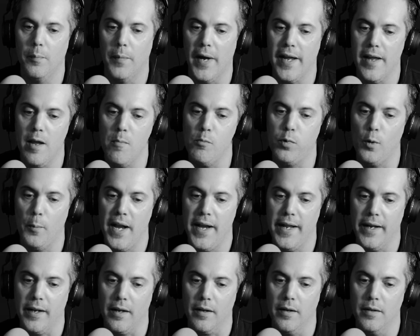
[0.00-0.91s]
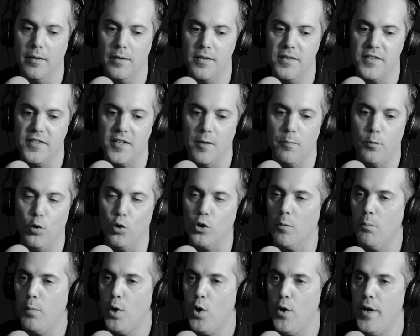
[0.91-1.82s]
implementing simple
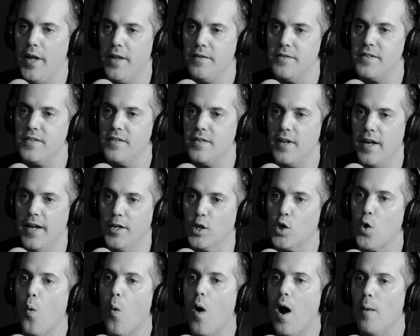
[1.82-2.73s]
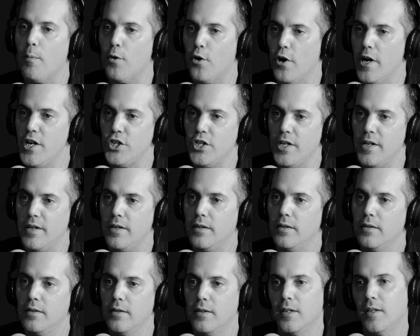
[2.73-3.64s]
components and
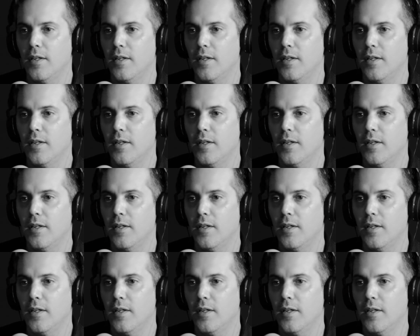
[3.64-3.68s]
cooperation,